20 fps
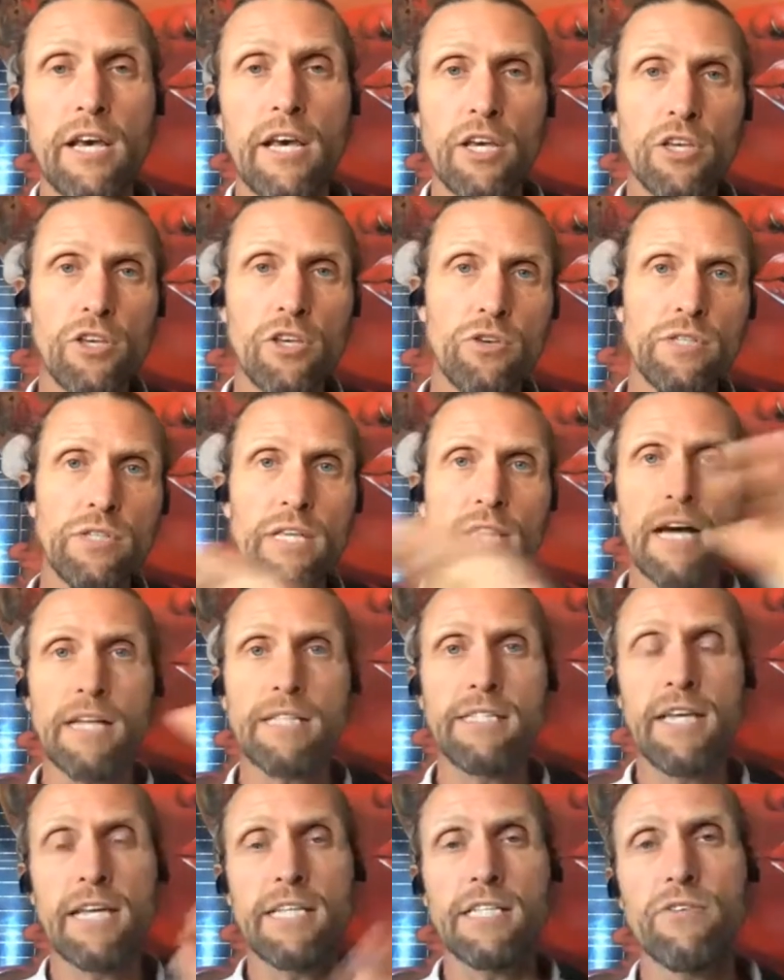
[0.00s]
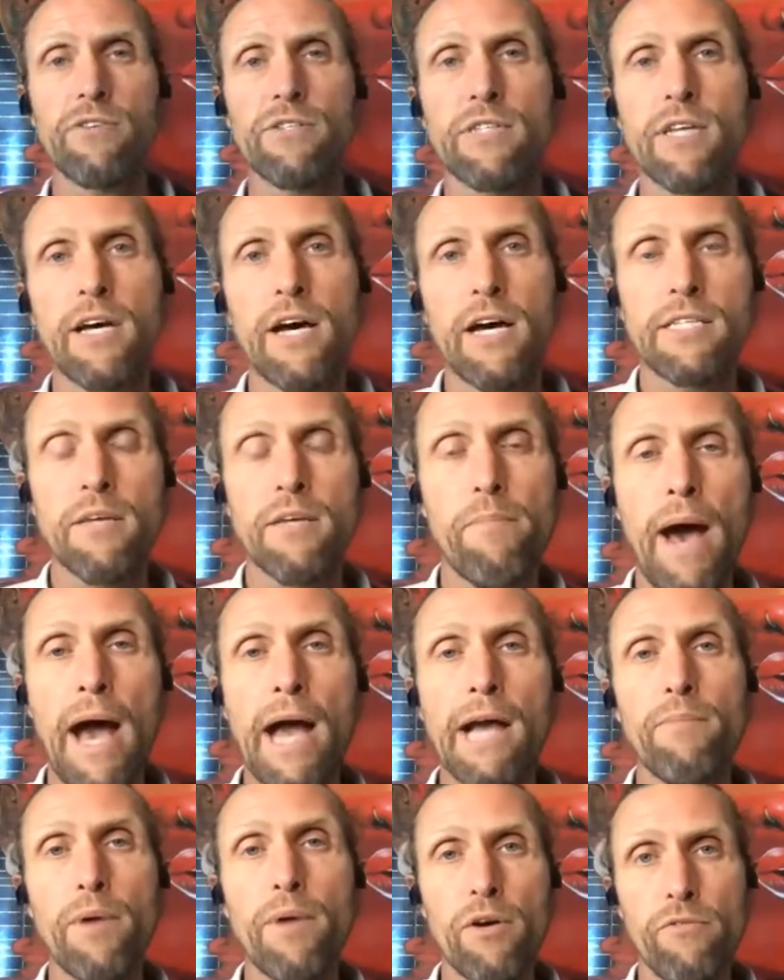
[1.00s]
using that data as a
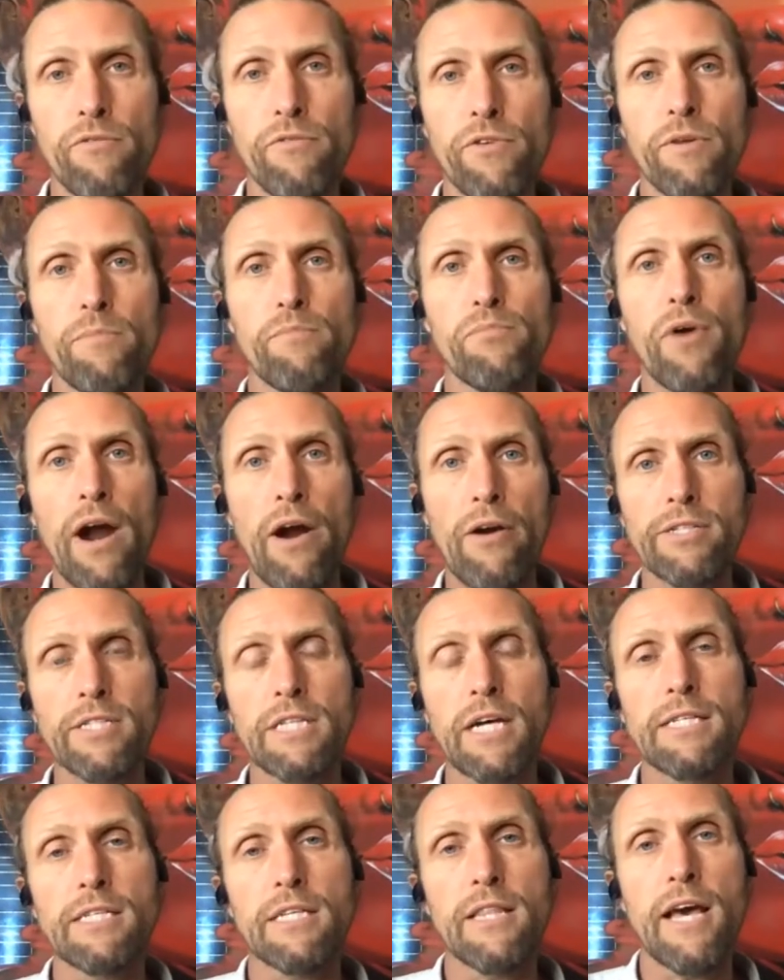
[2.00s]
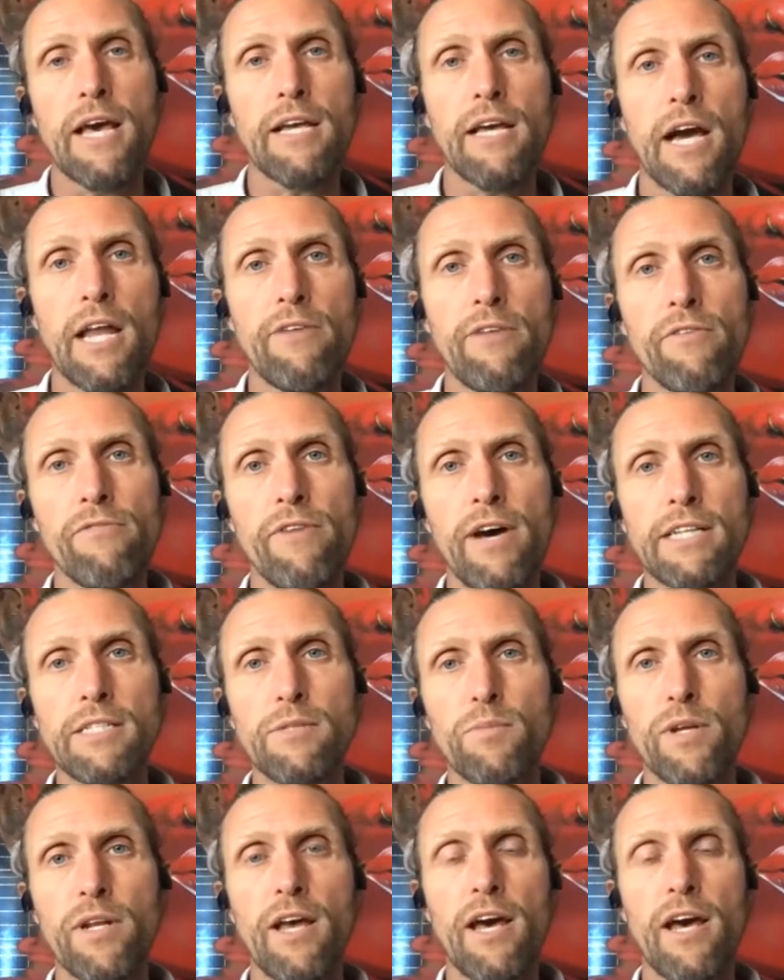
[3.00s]
backbone for prioritizing that kind of investment.